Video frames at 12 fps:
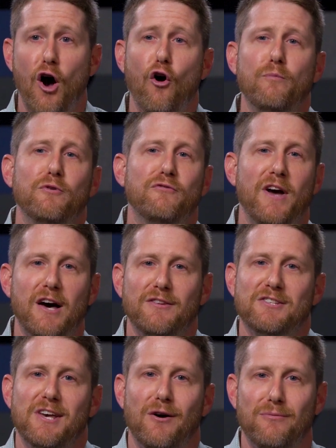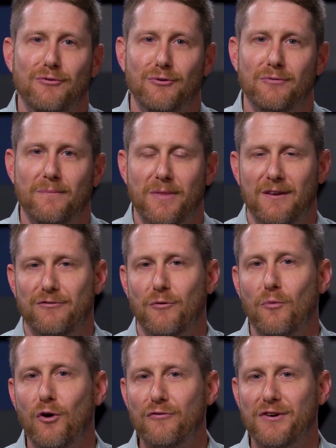I hope you found this helpful. For
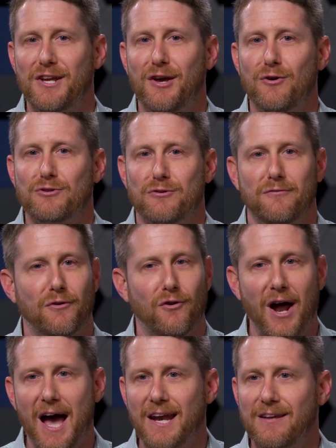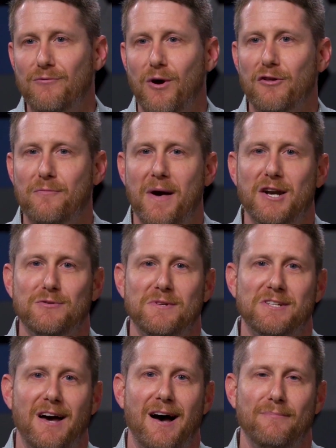more videos on a variety of wealth
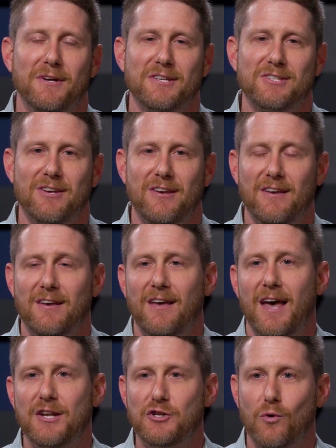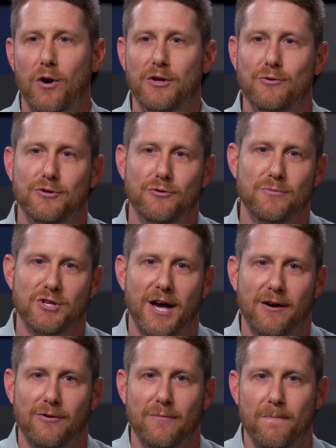management topics, head to our YouTube
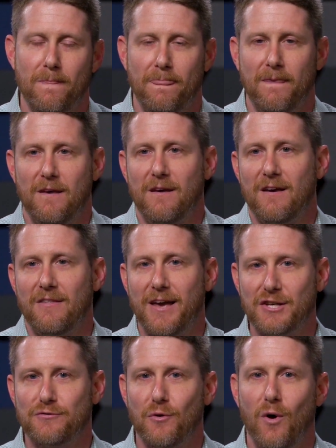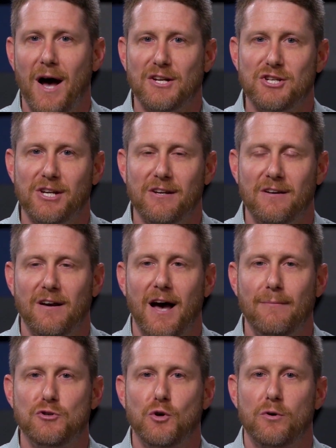channel. Thanks for watching.
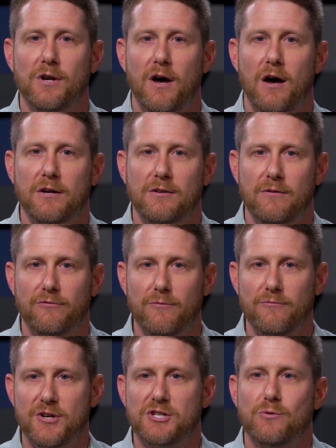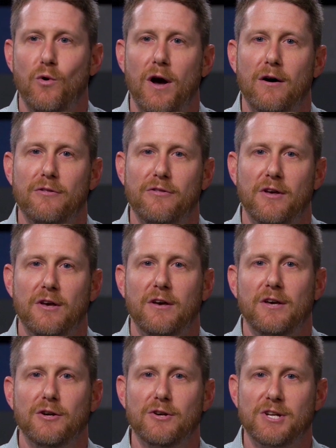I'm Jordan Hucht from Vision Wealth,
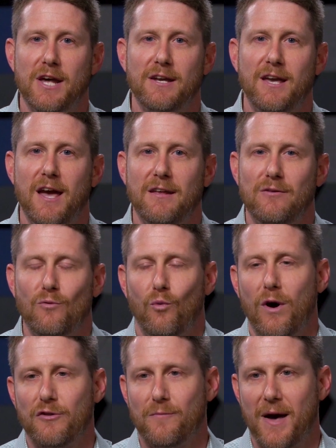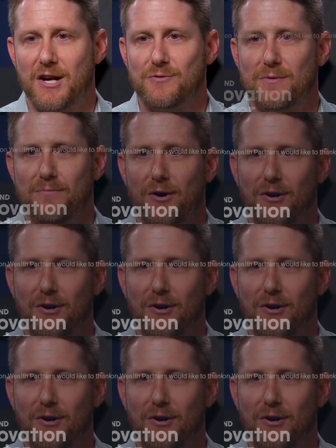your dedicated wealth management